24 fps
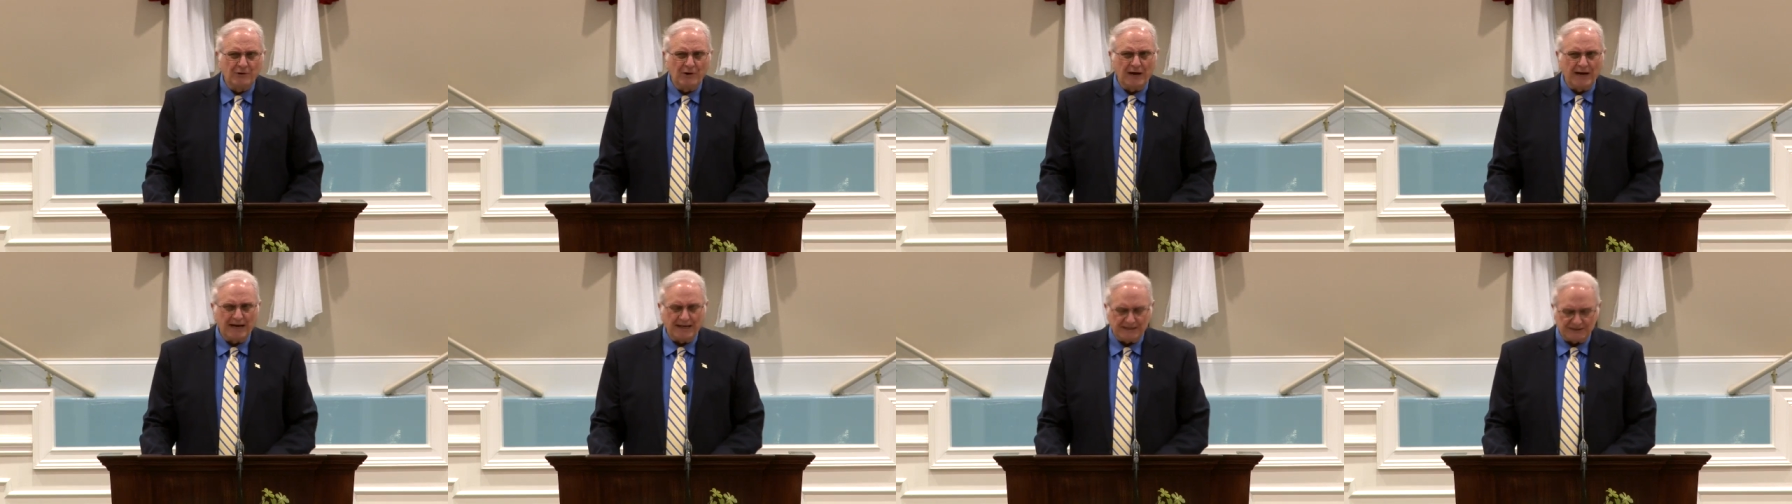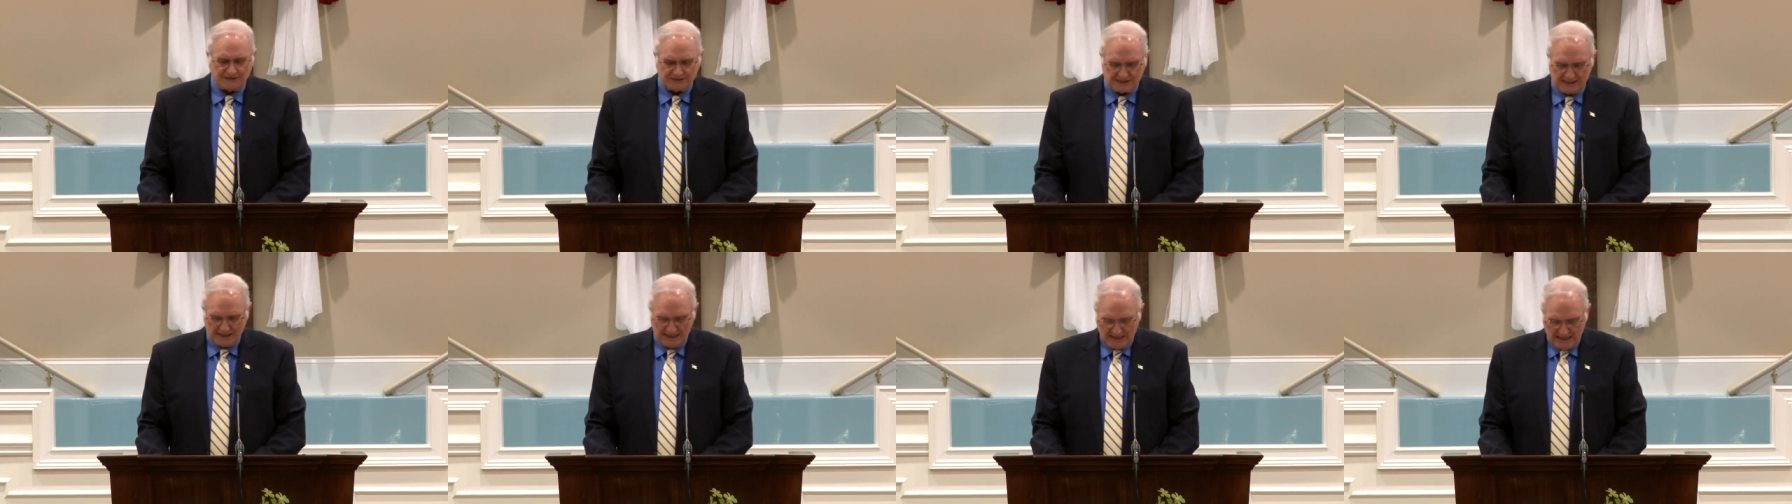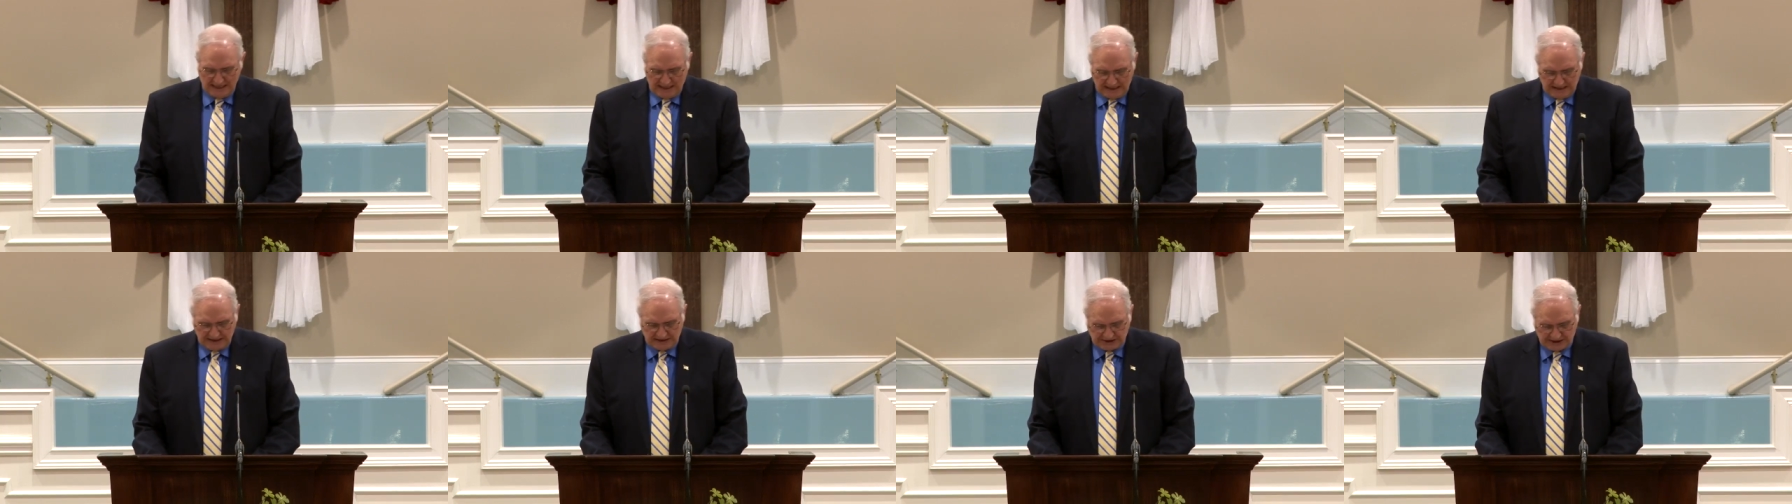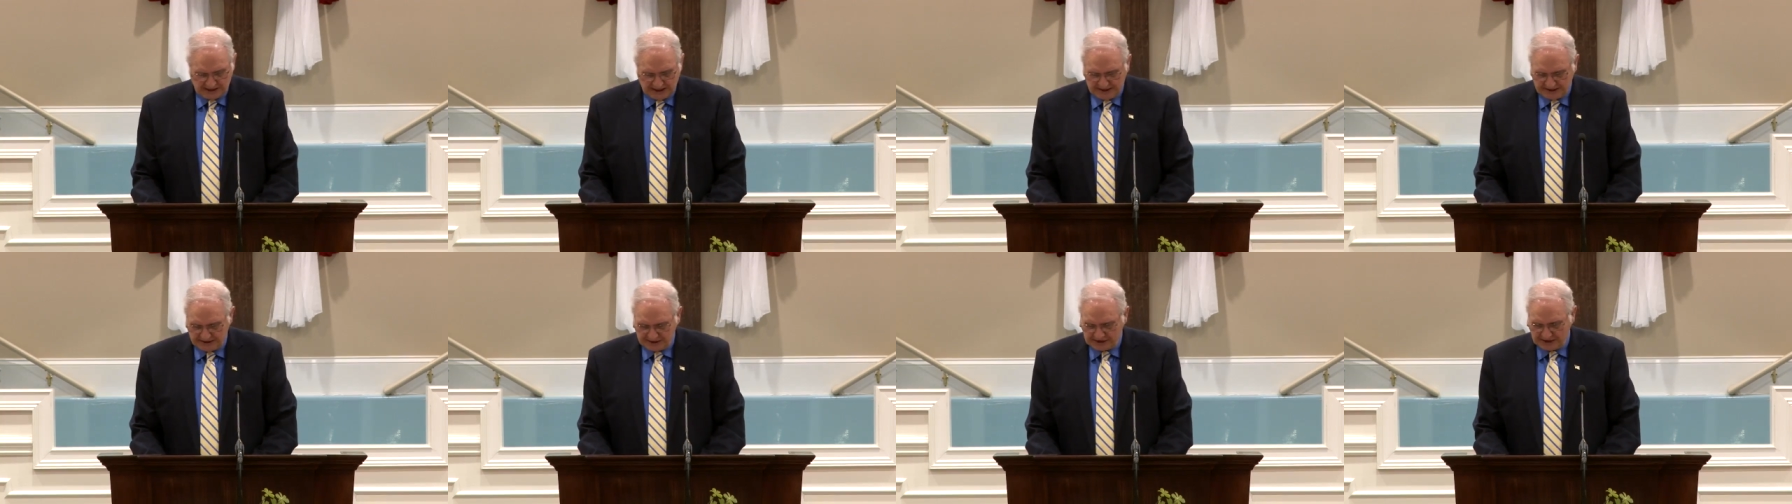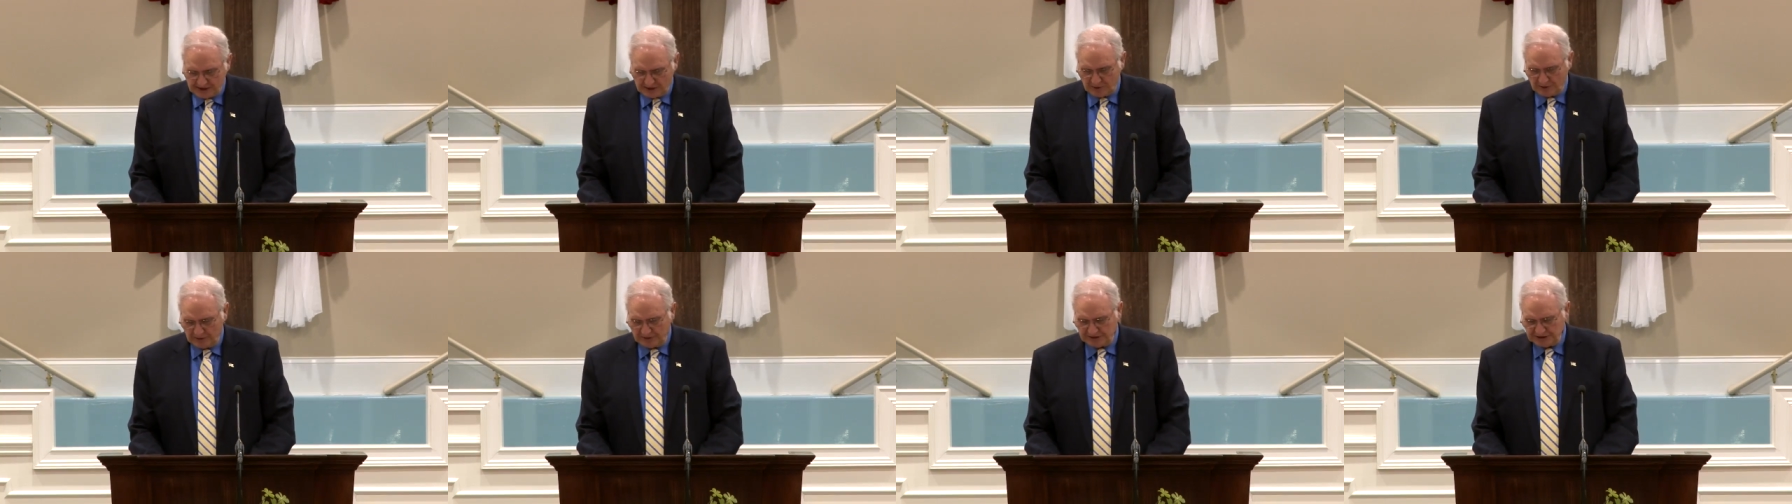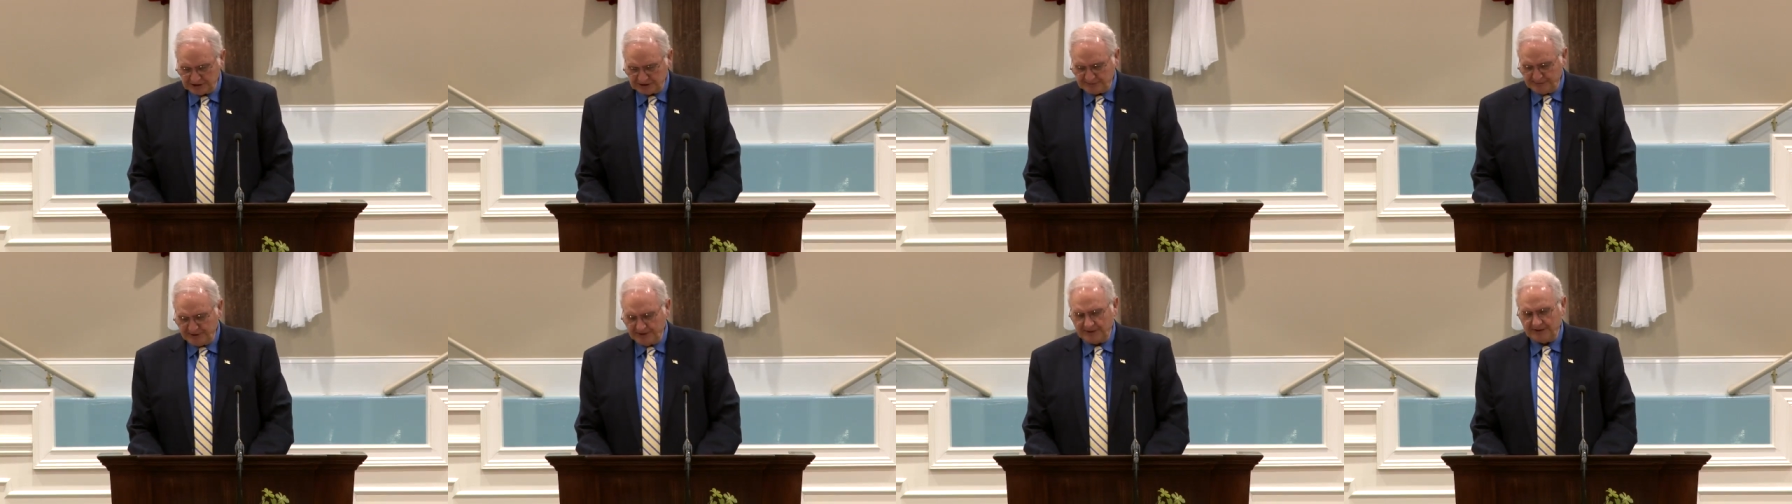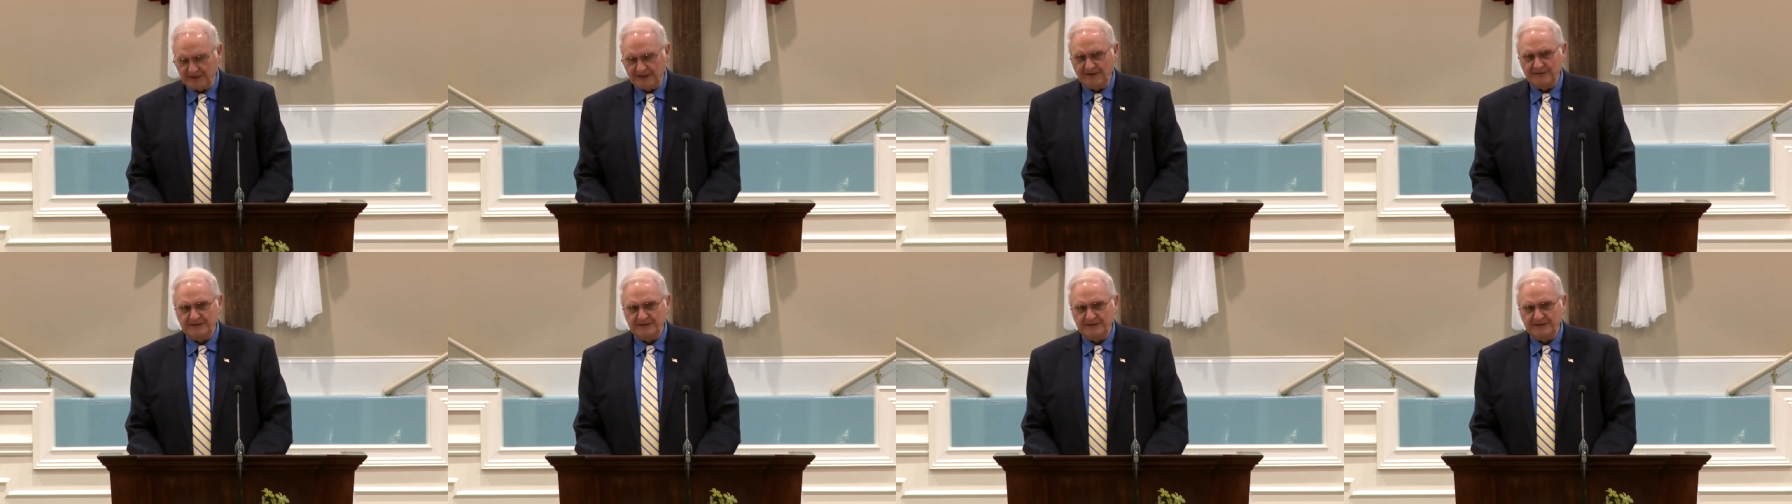Christ he sends the Holy Spirit.